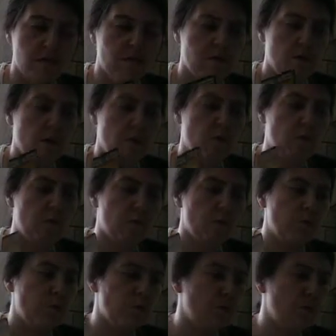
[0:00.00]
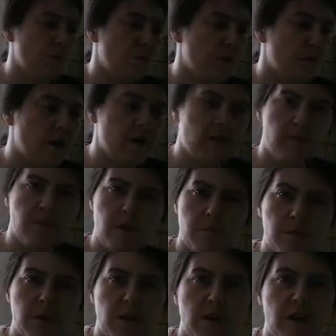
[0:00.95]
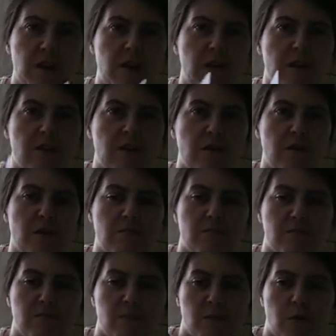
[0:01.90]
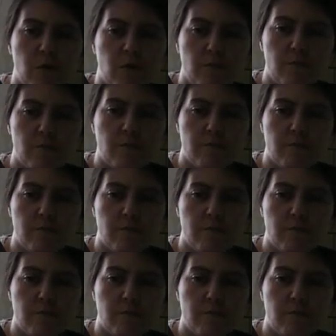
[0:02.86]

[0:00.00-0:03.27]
so you've done something and you